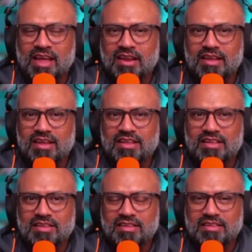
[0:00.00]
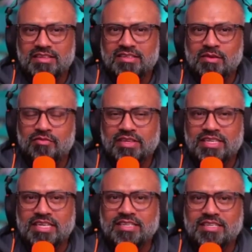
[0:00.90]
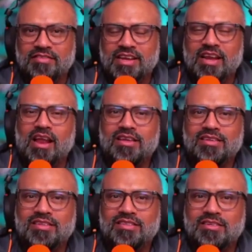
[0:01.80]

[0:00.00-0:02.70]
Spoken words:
and some of the sessions I've realized